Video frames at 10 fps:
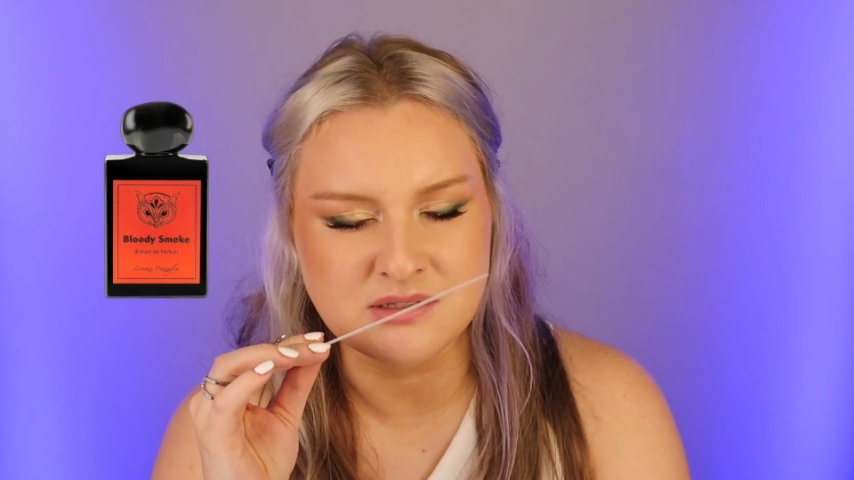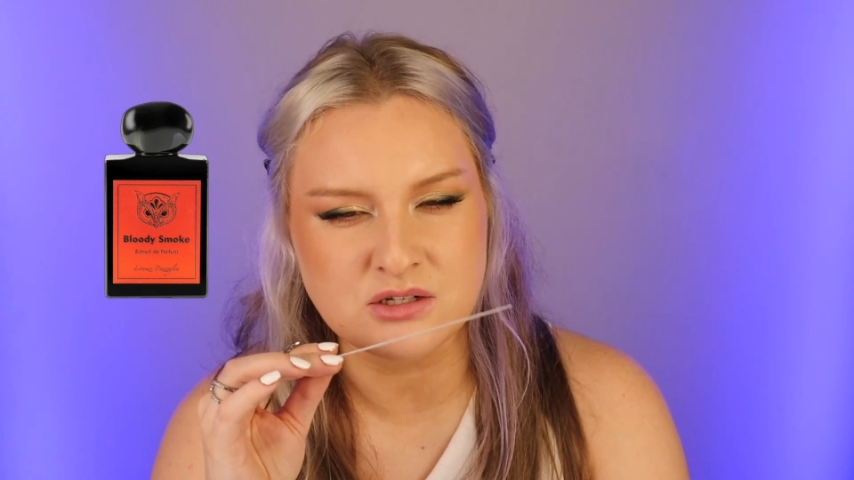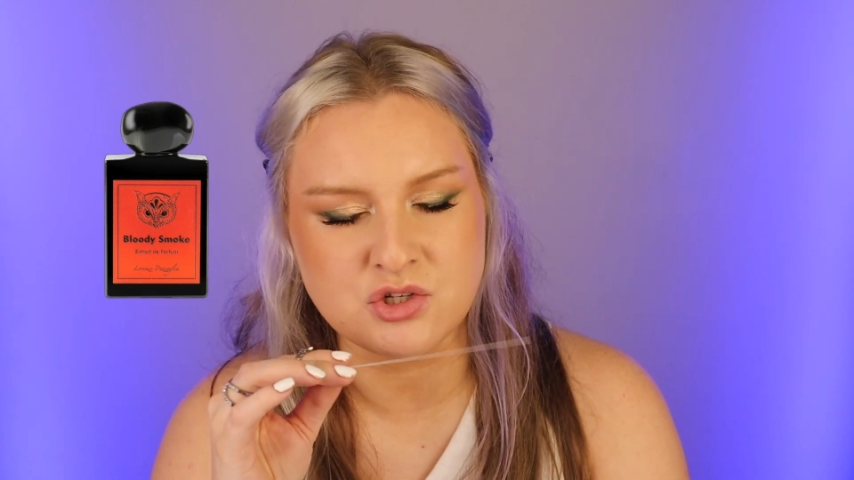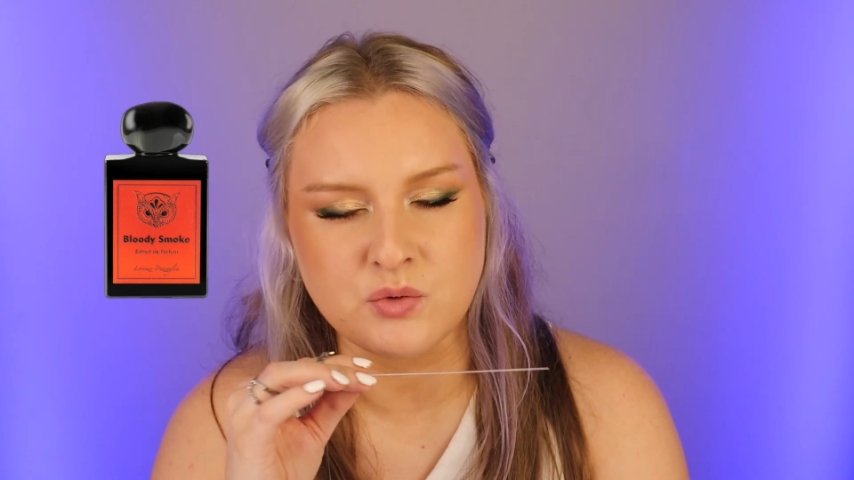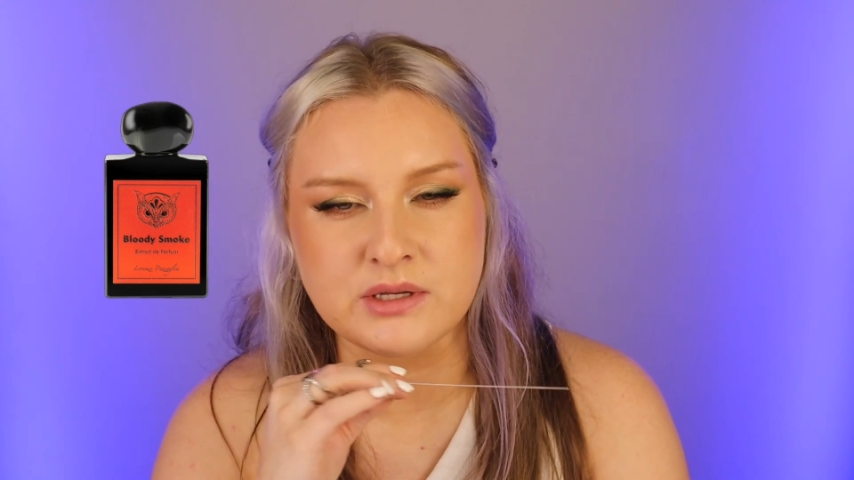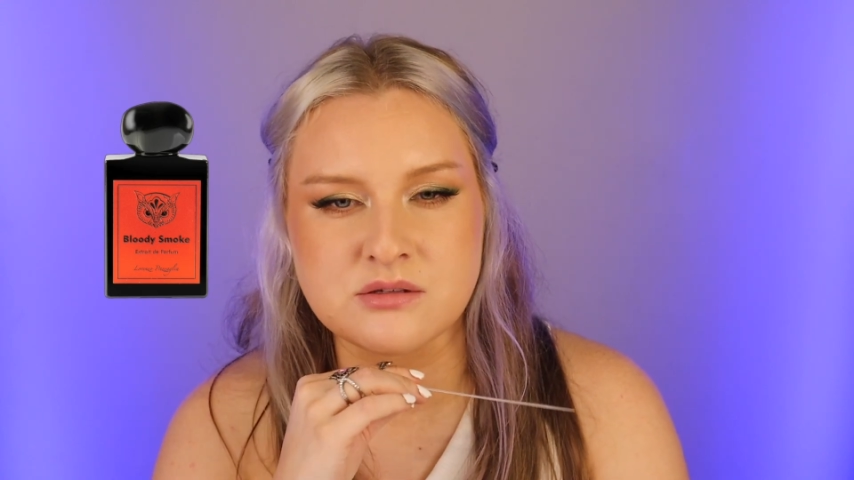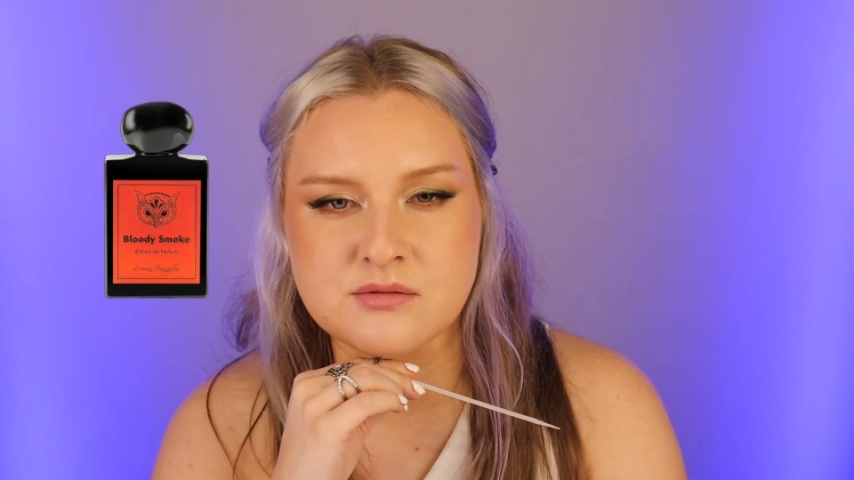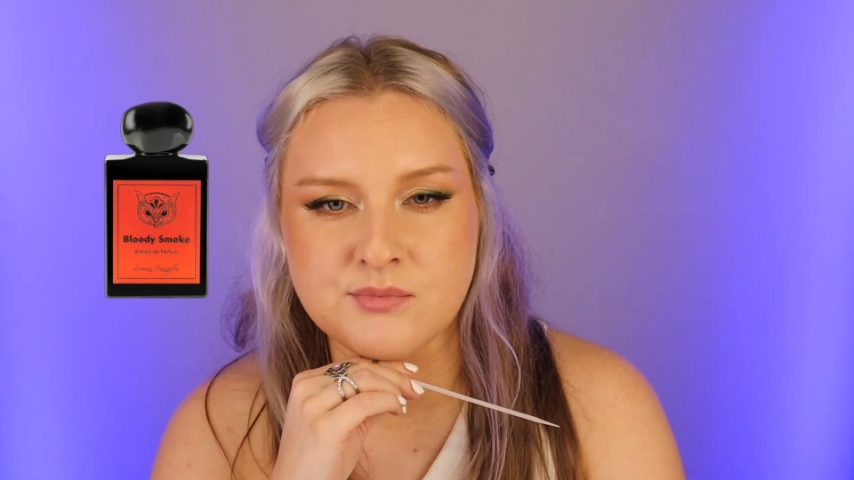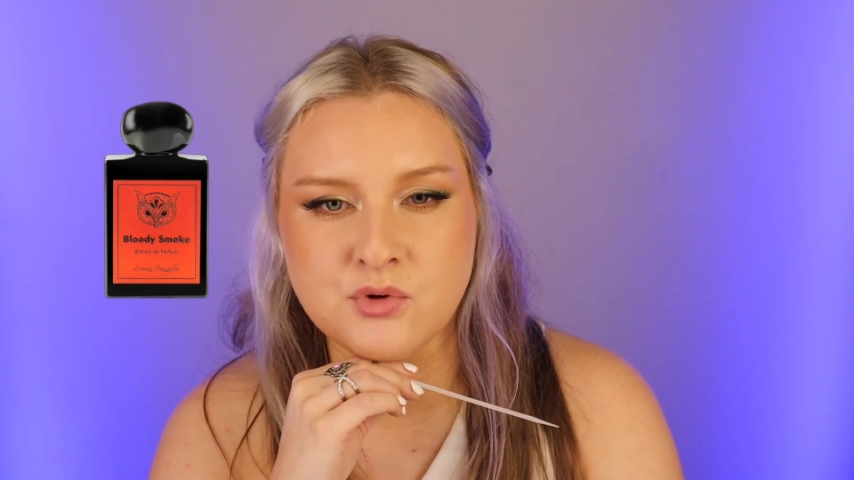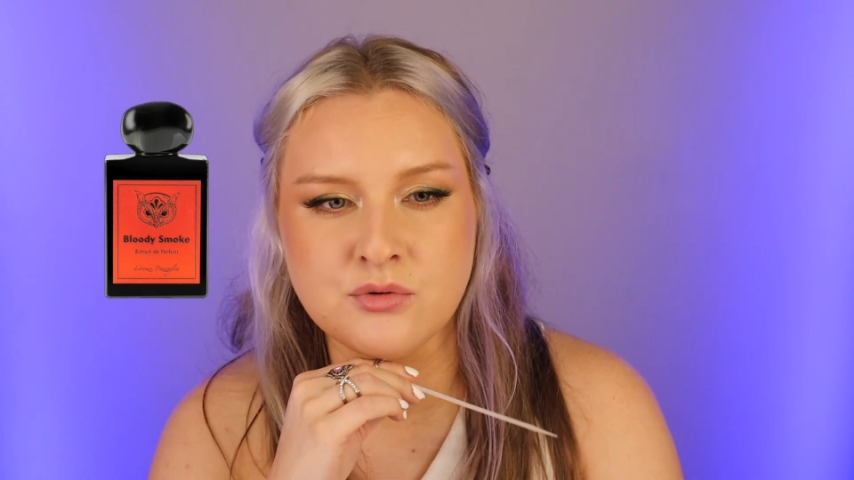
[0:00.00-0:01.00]
It's actually quite
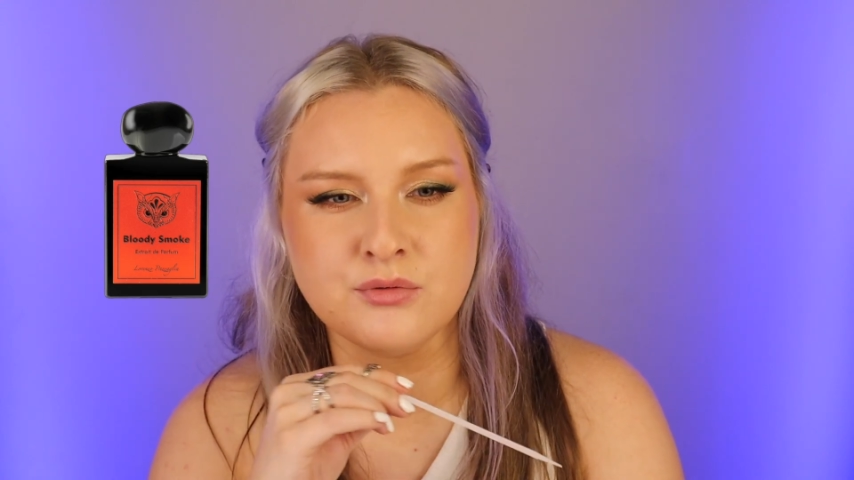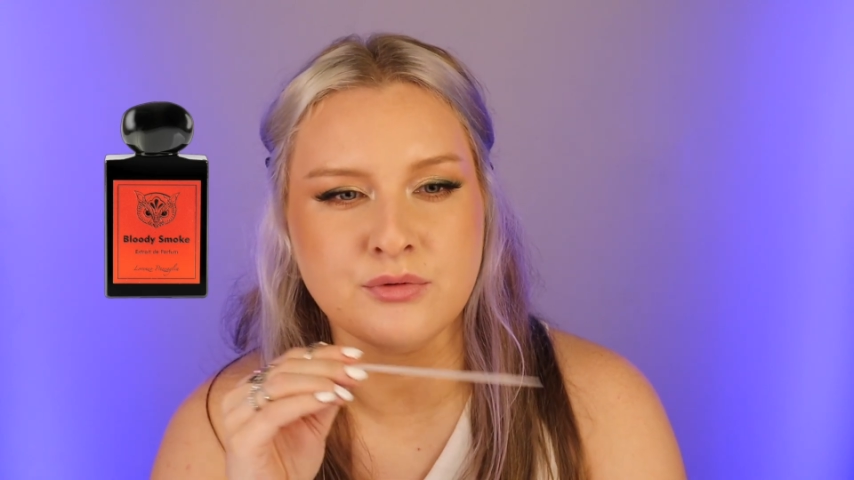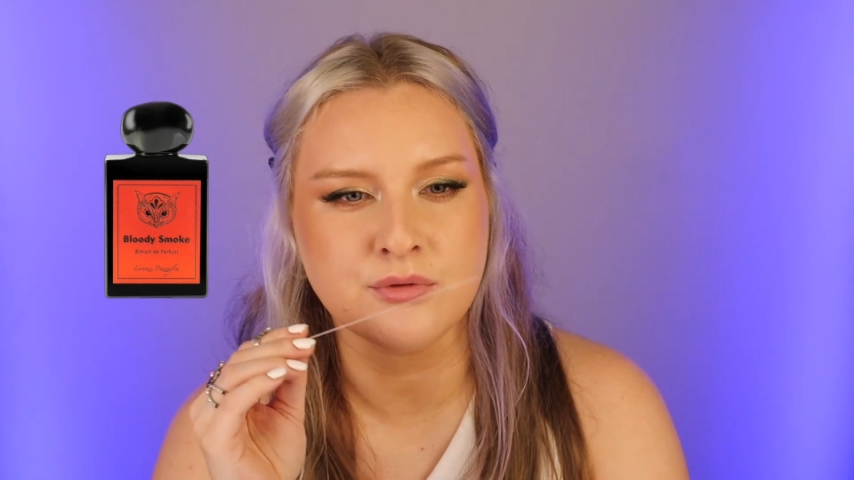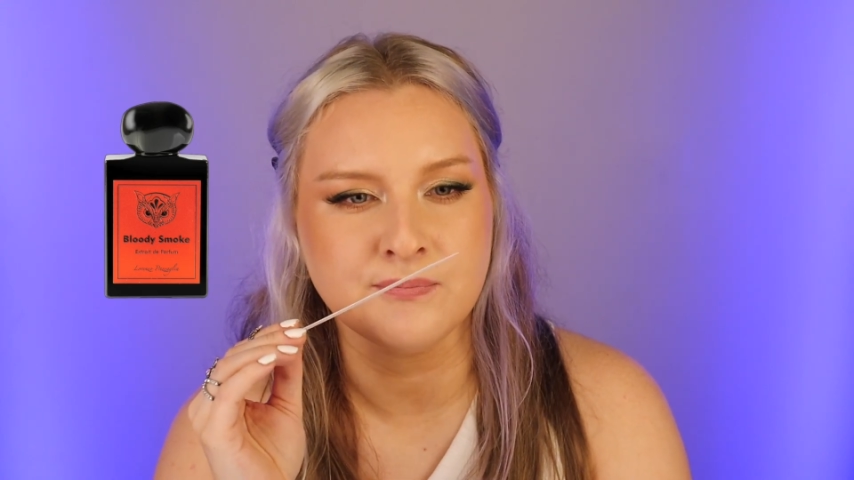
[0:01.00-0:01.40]
smooth.